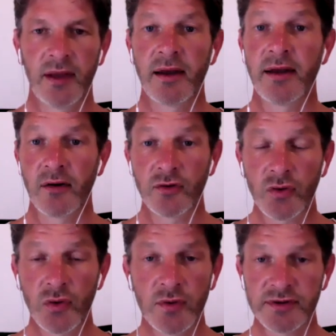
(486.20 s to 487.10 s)
And now
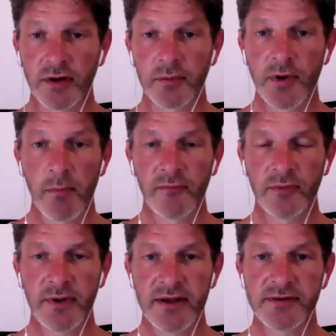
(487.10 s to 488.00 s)
2 is not a problem for
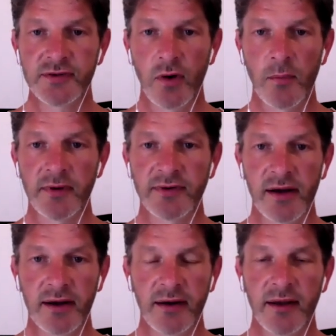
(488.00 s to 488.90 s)
me, so I'm
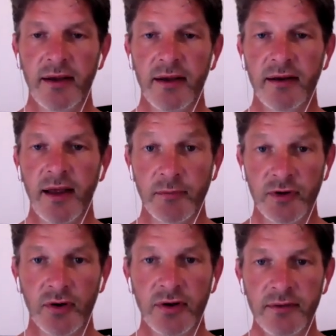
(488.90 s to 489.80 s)
deciding I'm
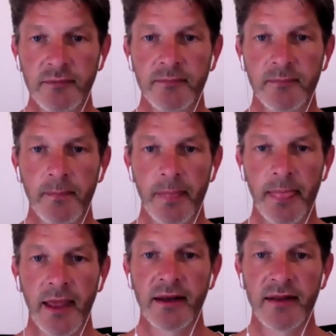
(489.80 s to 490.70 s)
done.
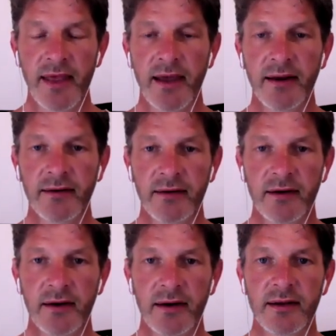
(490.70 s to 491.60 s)
And that
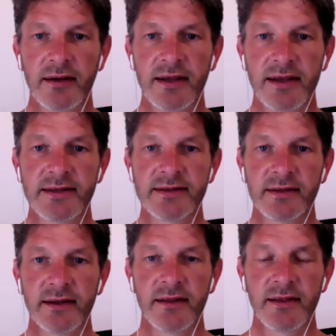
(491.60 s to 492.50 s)
is
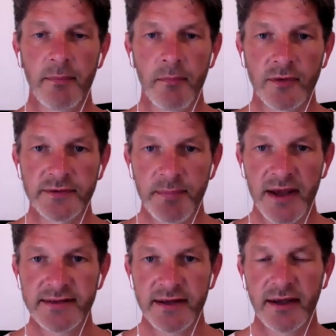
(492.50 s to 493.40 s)
the most
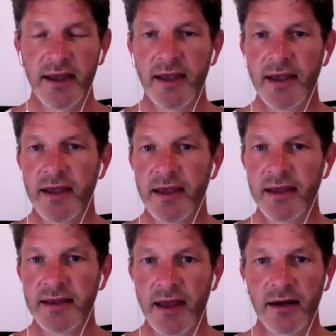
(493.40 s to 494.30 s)
basic,
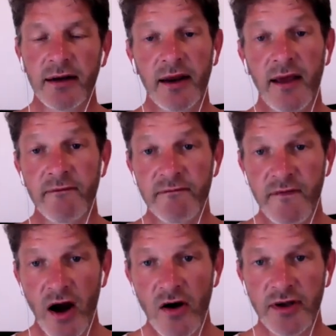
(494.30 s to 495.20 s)
yet
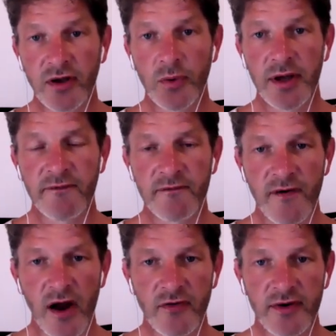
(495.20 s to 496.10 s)
very quick,
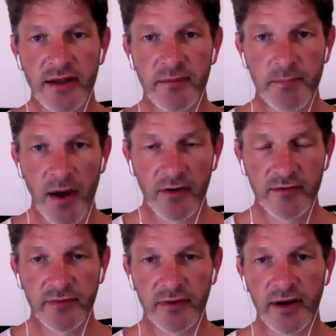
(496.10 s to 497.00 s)
very
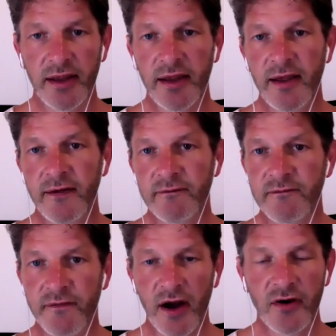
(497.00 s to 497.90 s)
powerful,
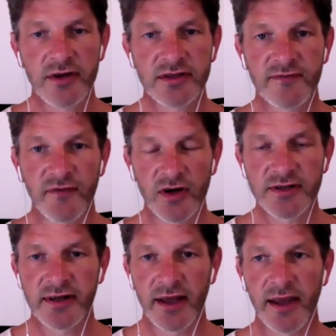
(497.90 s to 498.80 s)
very
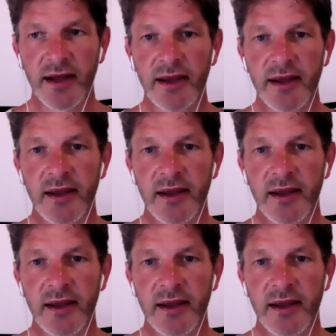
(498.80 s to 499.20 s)
versatile